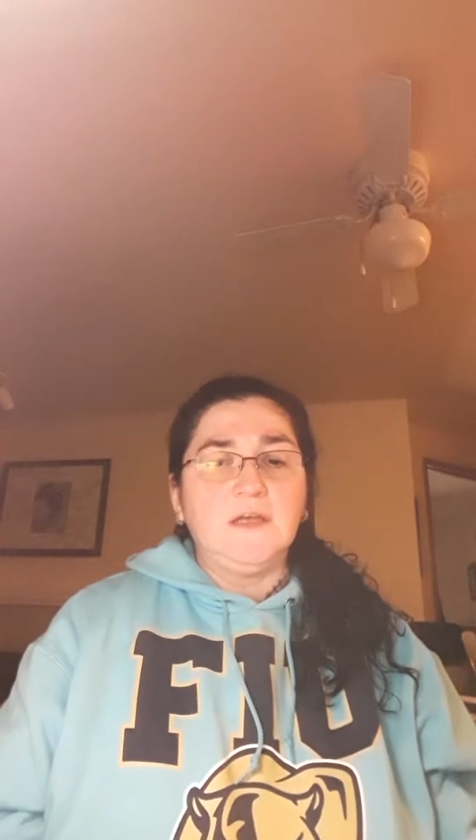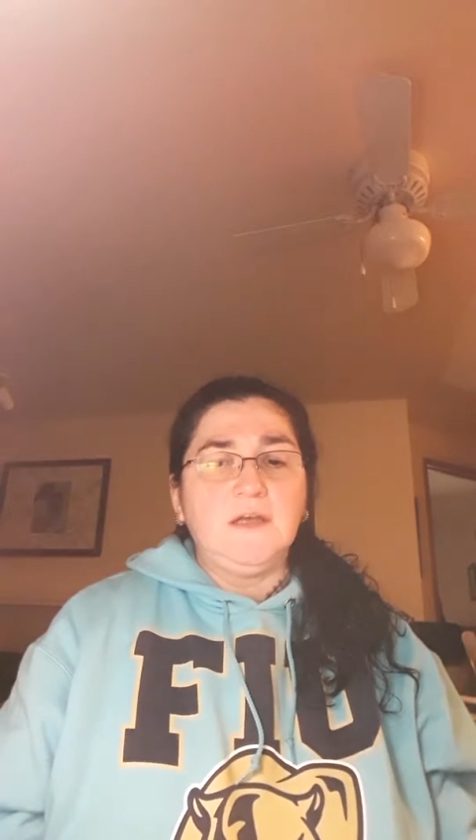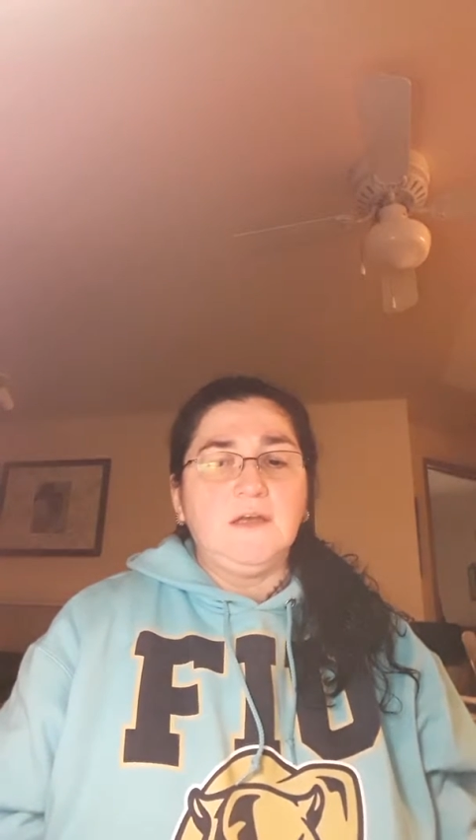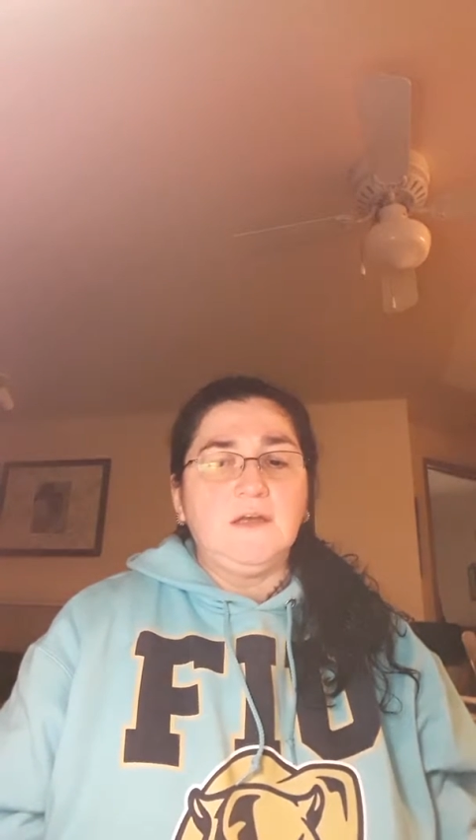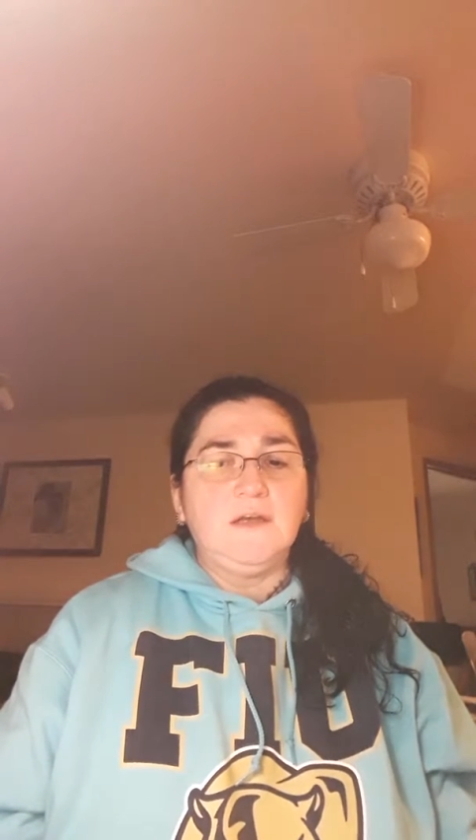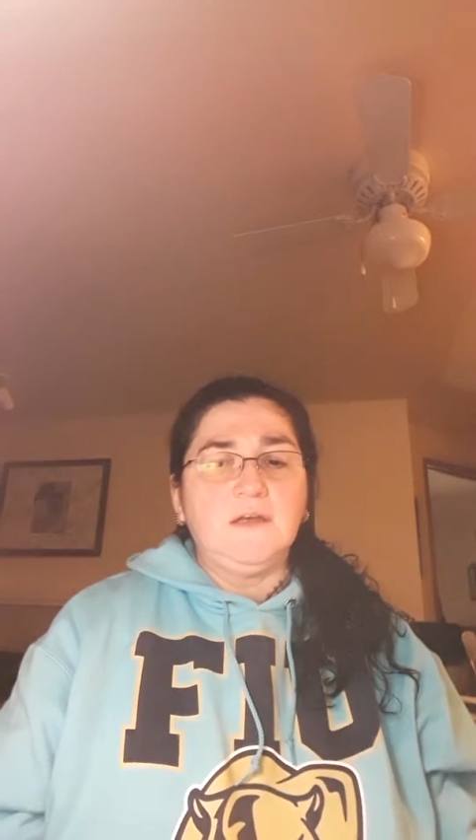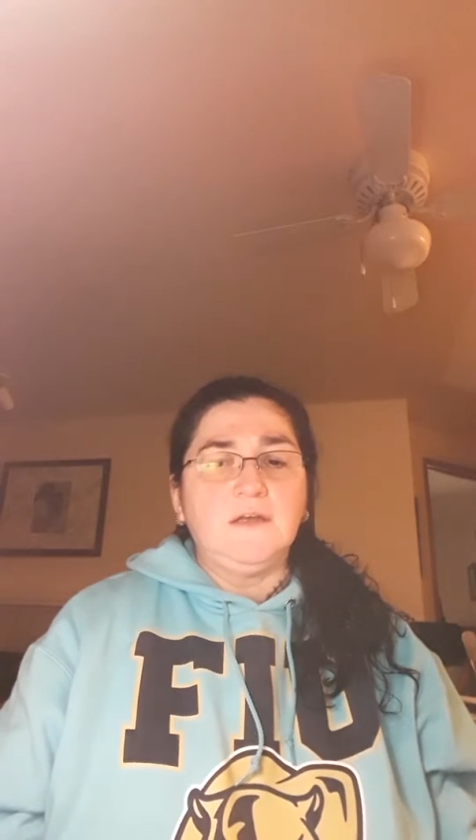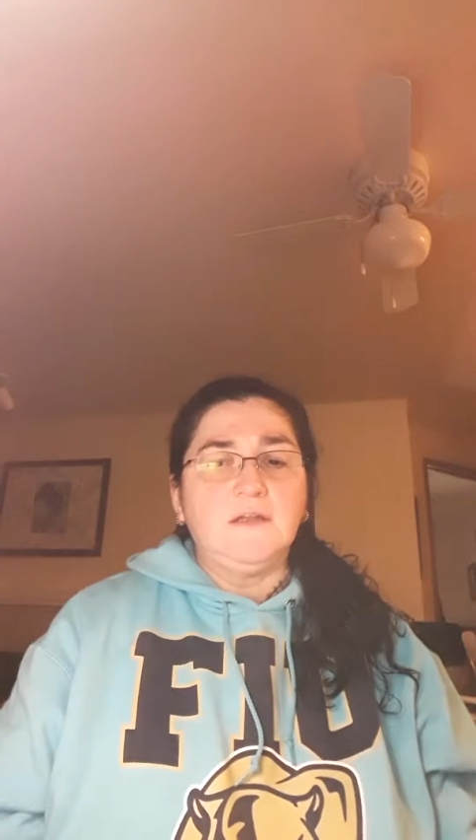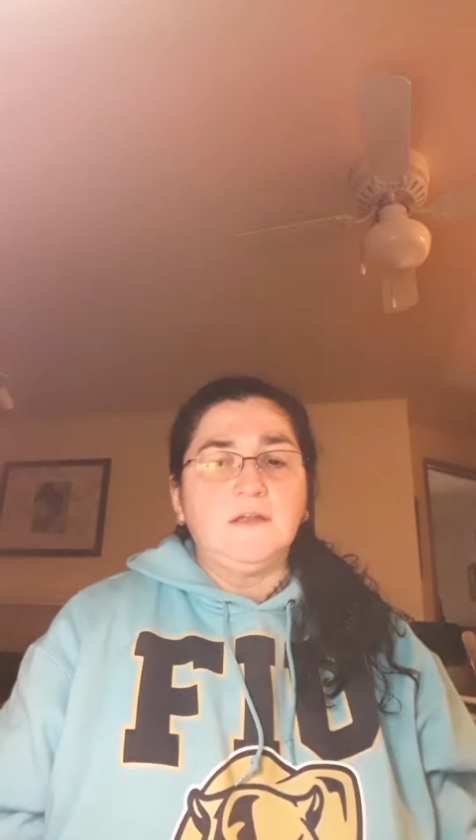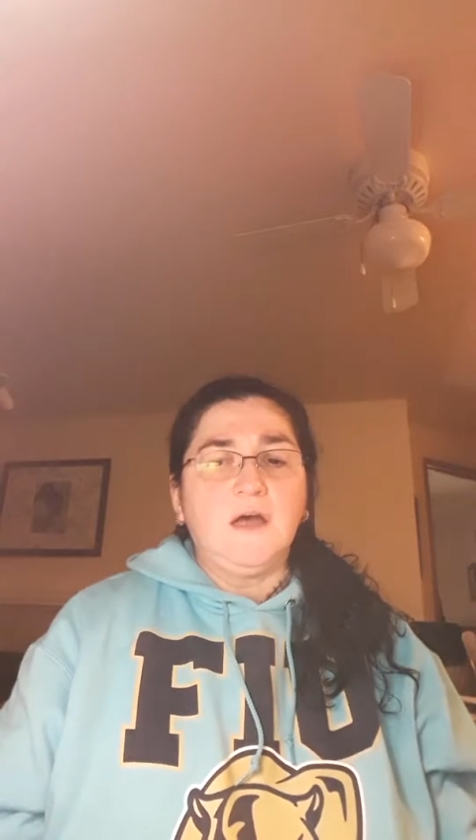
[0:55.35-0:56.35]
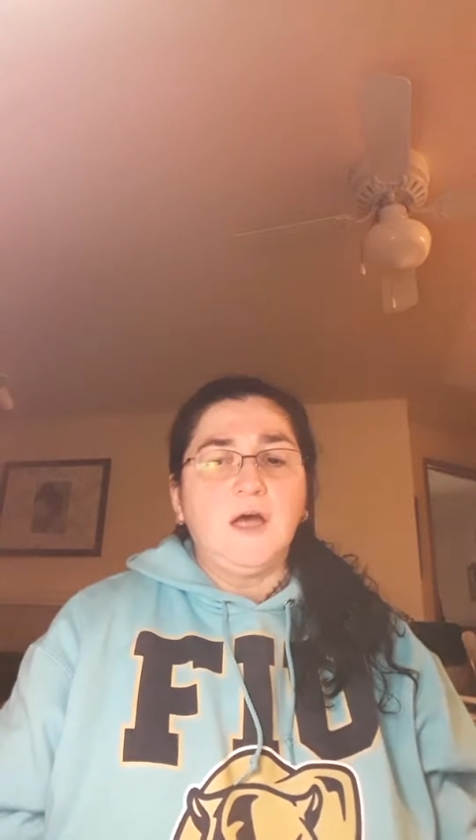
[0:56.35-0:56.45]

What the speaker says: and